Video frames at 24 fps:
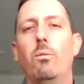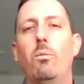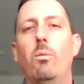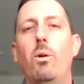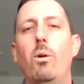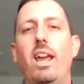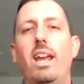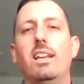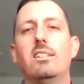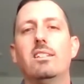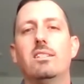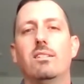
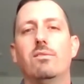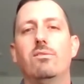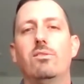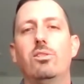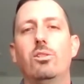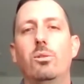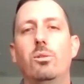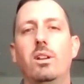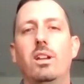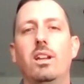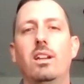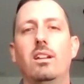ways of
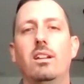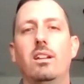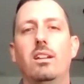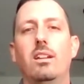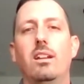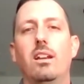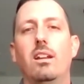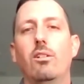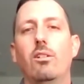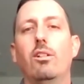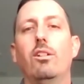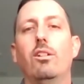doing
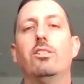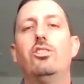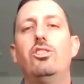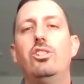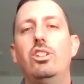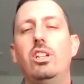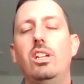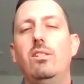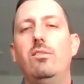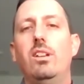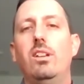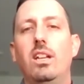or
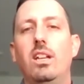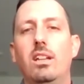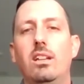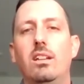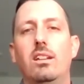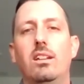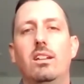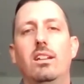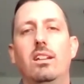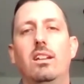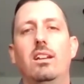achieving